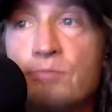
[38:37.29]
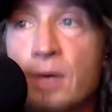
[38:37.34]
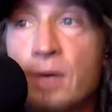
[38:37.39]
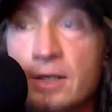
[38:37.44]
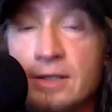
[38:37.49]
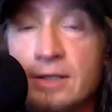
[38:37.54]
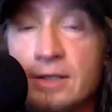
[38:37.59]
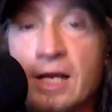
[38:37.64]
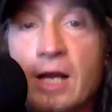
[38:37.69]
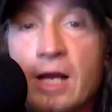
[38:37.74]

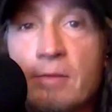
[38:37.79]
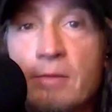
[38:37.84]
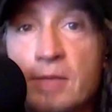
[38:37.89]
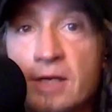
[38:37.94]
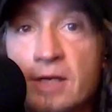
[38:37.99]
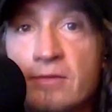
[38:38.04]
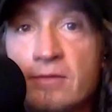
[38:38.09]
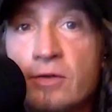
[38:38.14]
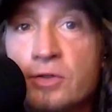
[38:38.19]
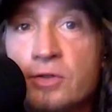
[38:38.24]
but how
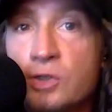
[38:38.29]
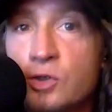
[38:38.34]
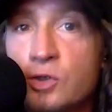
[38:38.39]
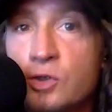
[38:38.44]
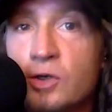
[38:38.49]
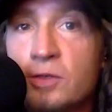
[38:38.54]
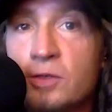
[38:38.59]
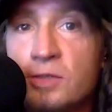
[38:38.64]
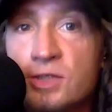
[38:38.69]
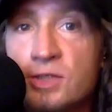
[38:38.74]
many of those are you
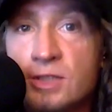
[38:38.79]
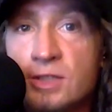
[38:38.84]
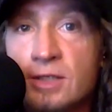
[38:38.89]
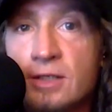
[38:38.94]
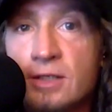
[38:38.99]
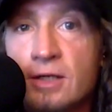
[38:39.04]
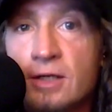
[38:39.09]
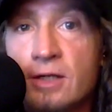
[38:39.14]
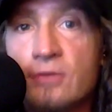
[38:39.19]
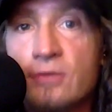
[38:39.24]
going to be
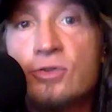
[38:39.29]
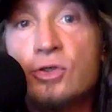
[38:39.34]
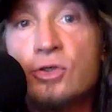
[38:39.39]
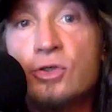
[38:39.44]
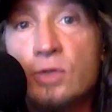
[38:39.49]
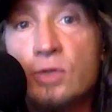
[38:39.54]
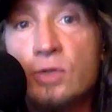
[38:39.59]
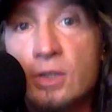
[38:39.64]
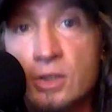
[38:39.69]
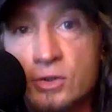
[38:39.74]
sitting on
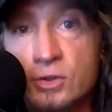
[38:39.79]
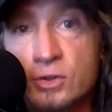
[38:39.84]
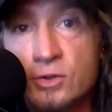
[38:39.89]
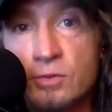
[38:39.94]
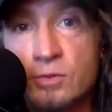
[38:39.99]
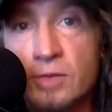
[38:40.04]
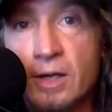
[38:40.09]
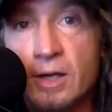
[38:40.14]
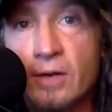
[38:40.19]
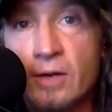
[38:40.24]
two years
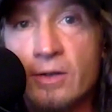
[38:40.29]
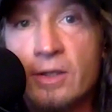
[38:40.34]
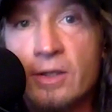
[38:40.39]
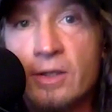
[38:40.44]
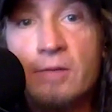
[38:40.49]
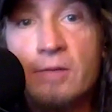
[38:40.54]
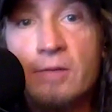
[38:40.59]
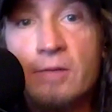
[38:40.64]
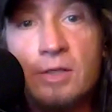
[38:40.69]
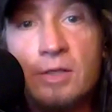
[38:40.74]
from now
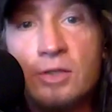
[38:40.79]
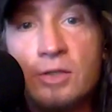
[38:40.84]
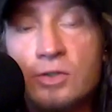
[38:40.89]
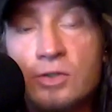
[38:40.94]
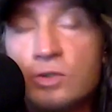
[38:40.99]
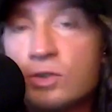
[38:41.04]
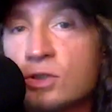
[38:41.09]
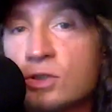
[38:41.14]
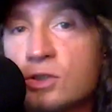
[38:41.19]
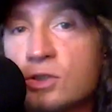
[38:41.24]
because you
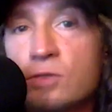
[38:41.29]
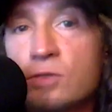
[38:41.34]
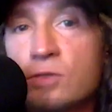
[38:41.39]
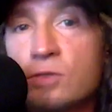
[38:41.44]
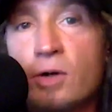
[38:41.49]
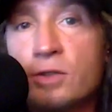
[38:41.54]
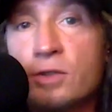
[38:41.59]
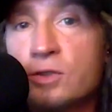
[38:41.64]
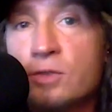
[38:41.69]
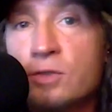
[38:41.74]
just, you
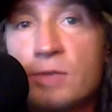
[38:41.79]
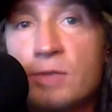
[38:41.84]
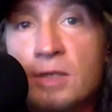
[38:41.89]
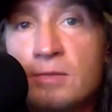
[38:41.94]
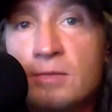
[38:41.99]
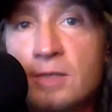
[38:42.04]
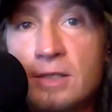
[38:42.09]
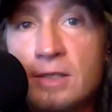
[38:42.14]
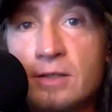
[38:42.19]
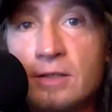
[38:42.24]
bought too many
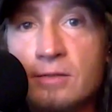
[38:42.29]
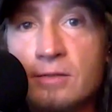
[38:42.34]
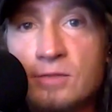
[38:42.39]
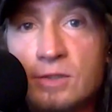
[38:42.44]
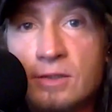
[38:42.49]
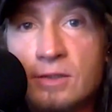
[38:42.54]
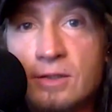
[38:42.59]
mediums?